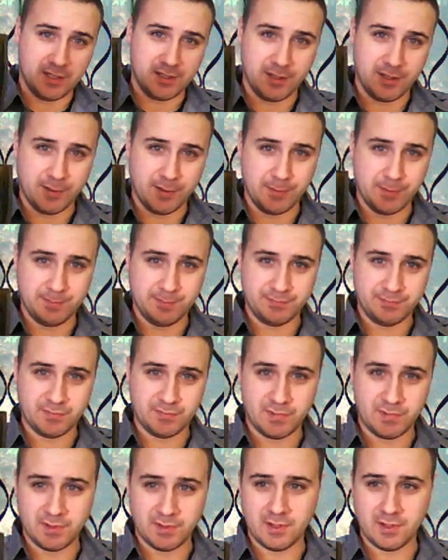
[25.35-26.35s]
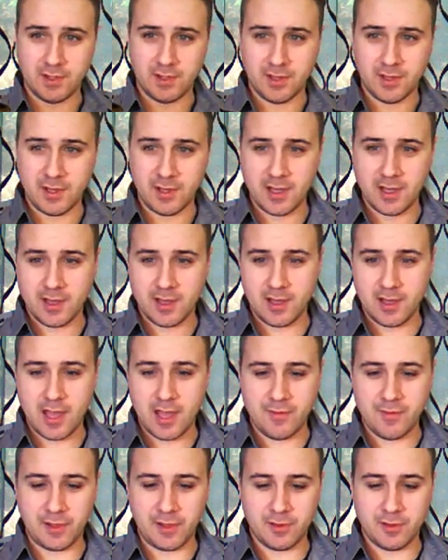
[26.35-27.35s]
So
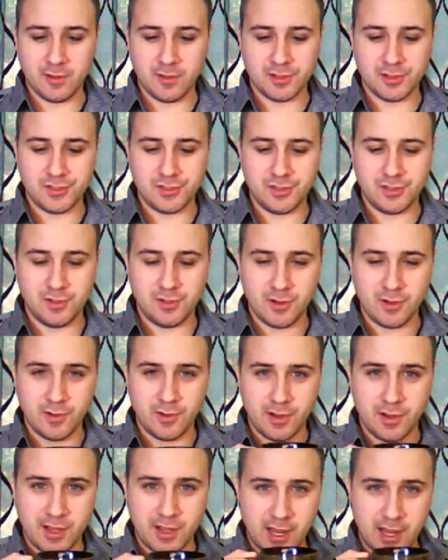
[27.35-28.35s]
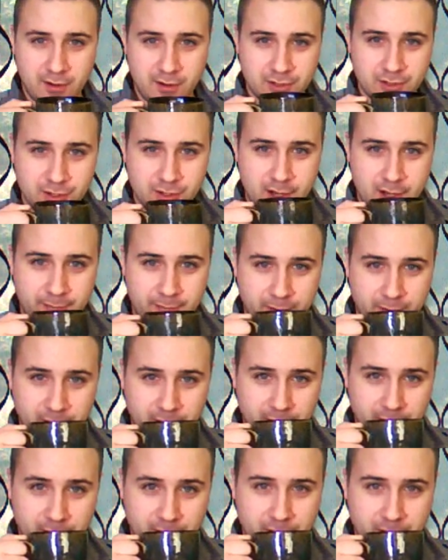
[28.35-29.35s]
I have like a little pseudo Irish
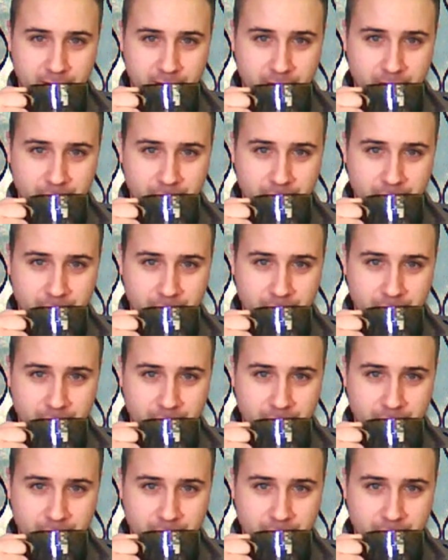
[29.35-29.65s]
coffee here.